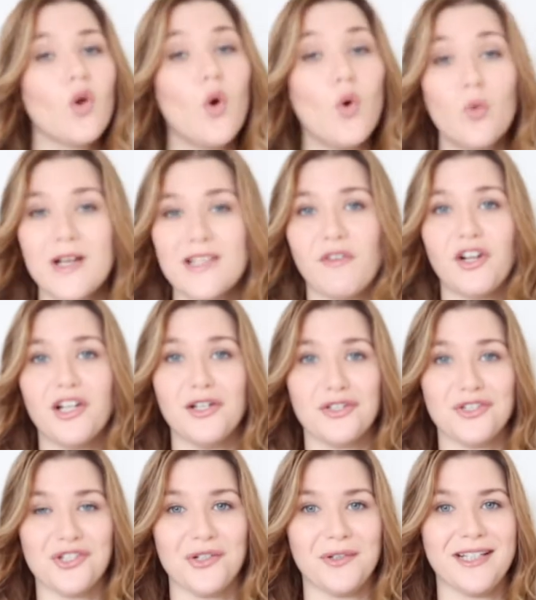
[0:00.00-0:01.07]
always very
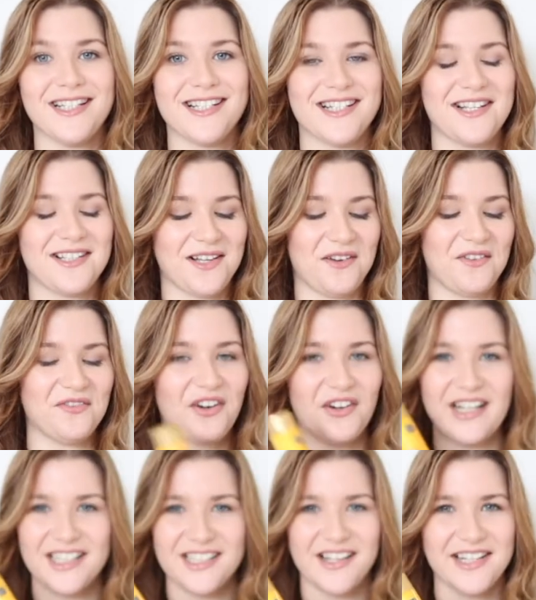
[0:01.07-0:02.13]
luxurious, so
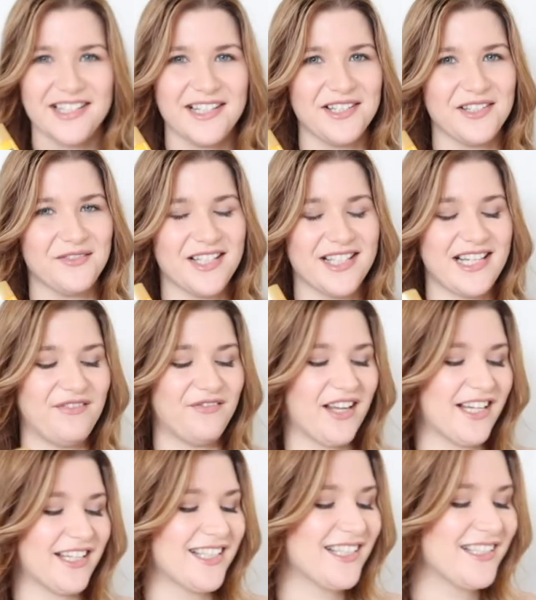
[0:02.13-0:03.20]
very exciting to receive this.